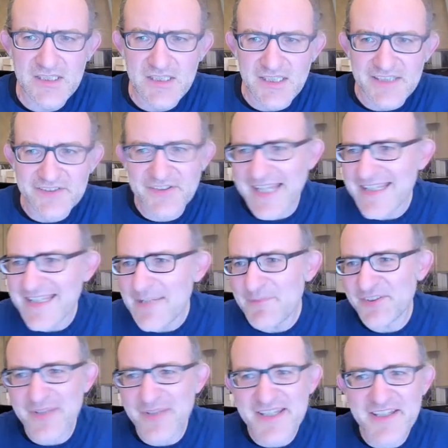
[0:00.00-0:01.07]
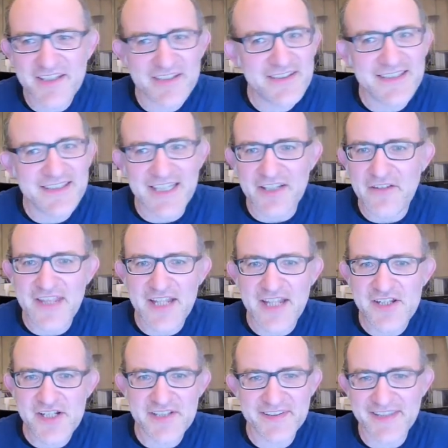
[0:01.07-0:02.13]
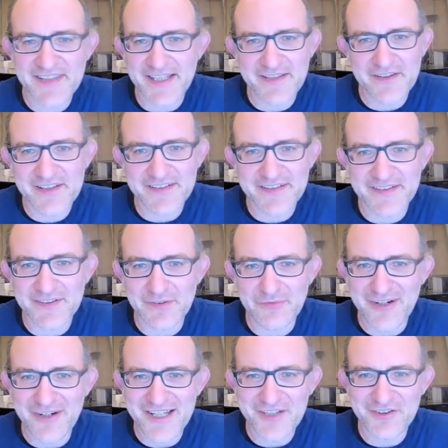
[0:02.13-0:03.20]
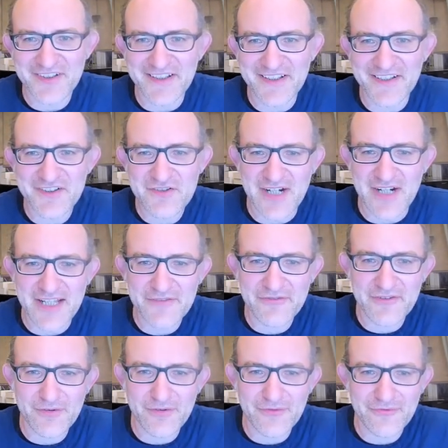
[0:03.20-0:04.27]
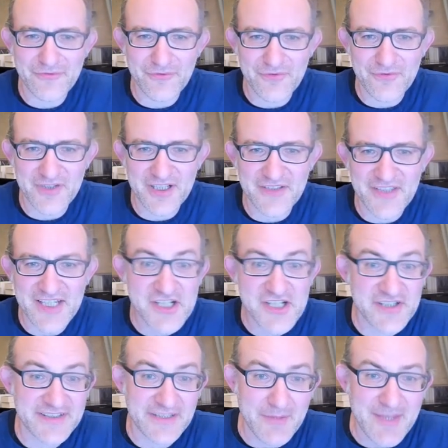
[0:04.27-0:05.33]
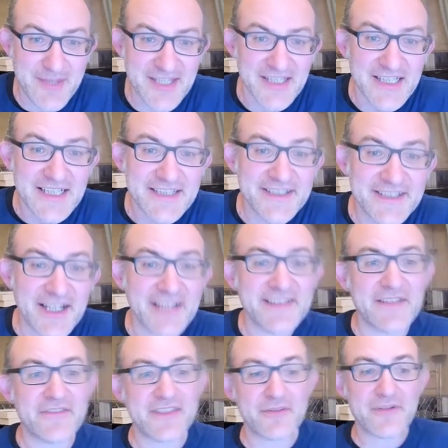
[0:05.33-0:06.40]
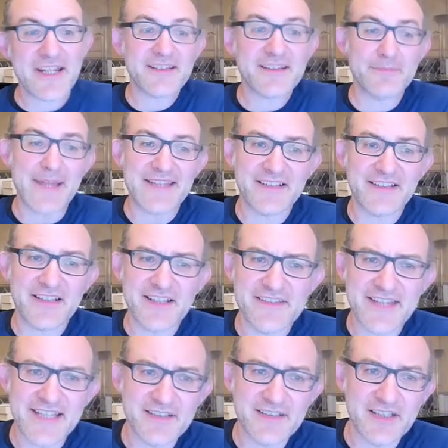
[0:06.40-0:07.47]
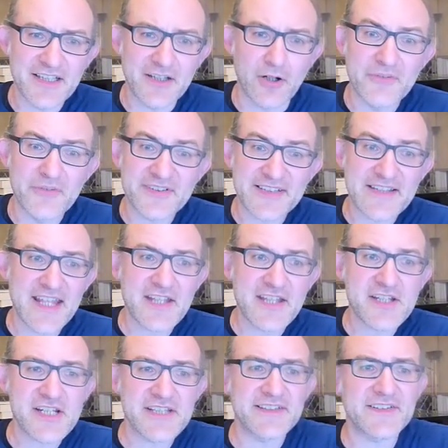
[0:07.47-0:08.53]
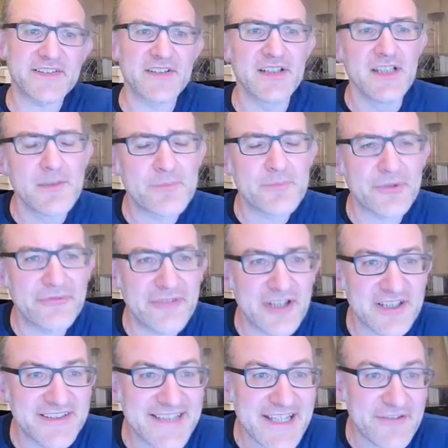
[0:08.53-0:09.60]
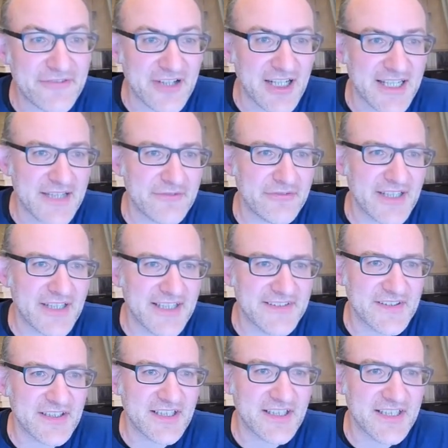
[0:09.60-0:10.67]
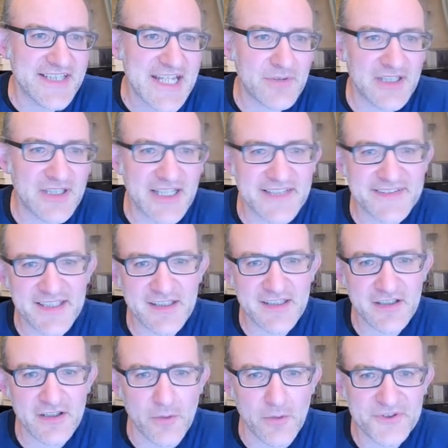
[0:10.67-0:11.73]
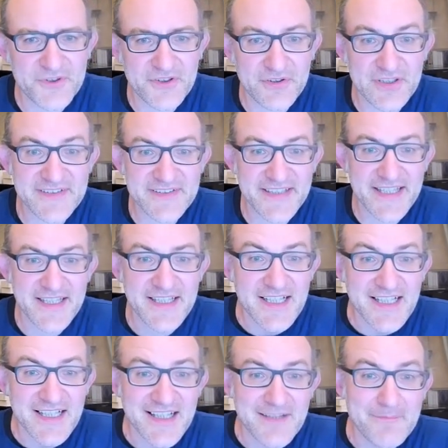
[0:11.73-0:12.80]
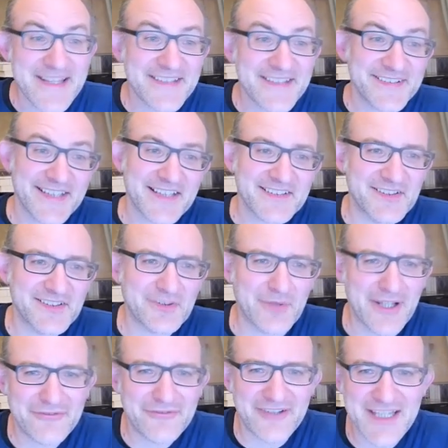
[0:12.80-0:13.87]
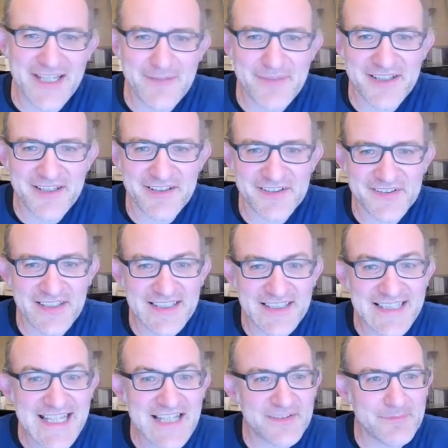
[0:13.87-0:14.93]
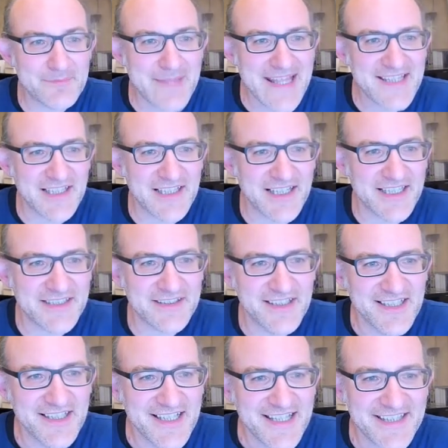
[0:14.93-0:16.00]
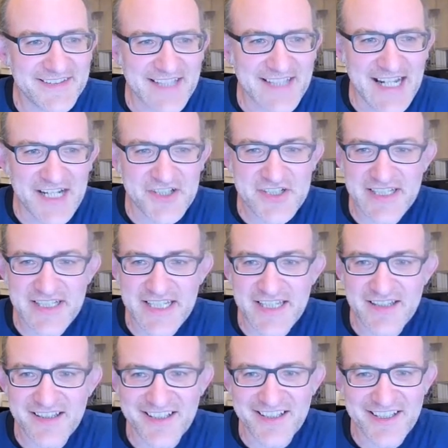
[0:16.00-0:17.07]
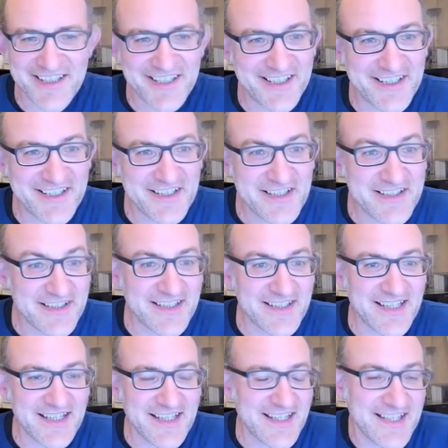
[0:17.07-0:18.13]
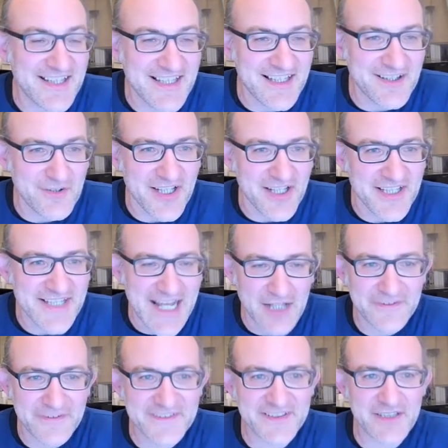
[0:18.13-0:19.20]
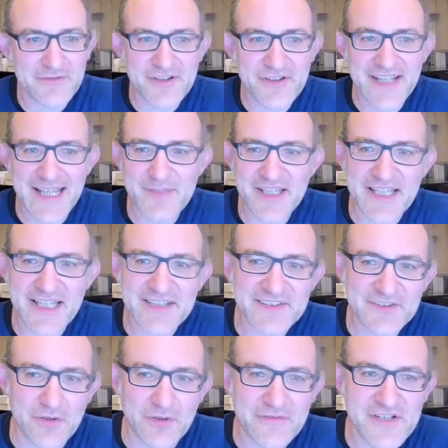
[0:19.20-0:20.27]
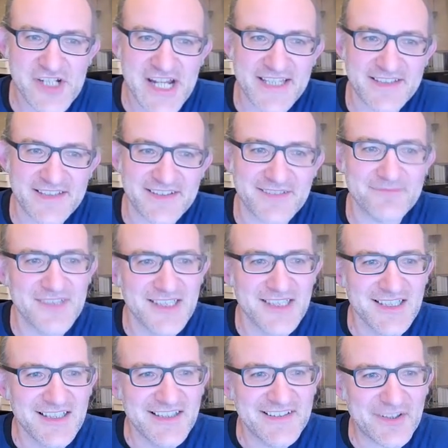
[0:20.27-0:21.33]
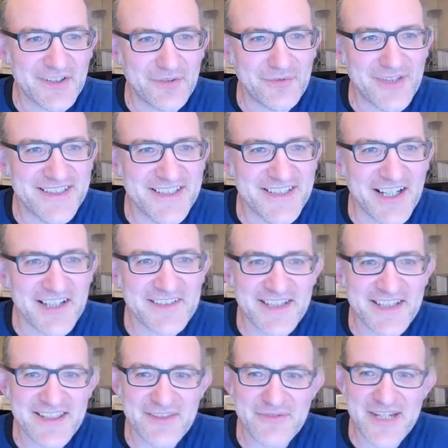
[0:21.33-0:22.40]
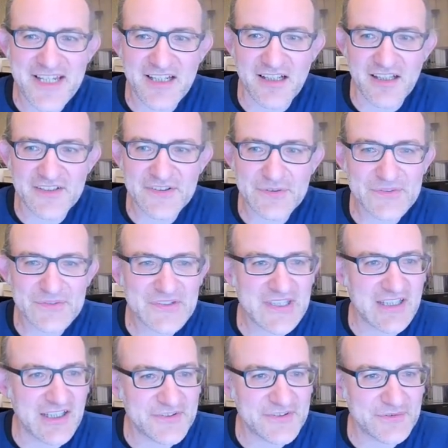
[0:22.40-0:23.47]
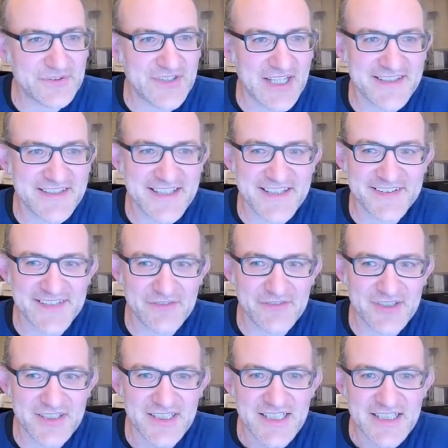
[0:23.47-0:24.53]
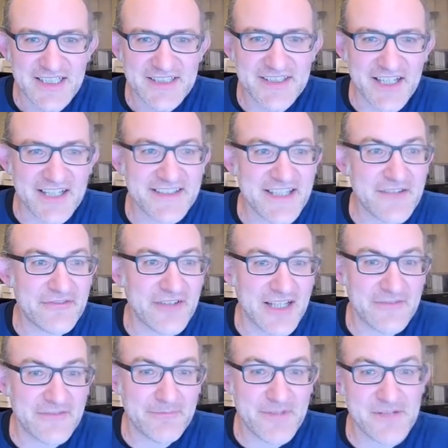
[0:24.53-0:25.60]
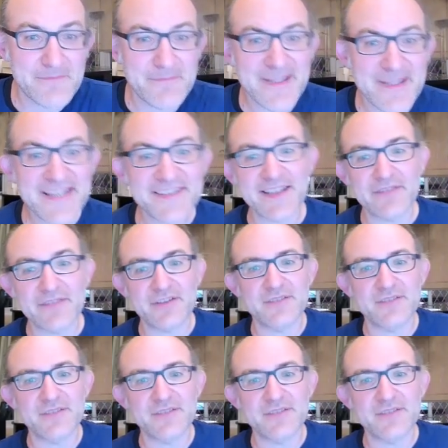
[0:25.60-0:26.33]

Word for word: So yeah, so in none of the engines think that this is a very good uh, try for for uh, the initiative. I mean, knight f3 is better, and then uh, obviously the engines prefer d5 as a, an equalising uh, opportunity. b6 is quite funny because uh, Leela's main line is actually uh, an Alpha Zero game against Stockfish 8. So uh, knight c3 castles, castles knight d7, knight e5, bishop b7.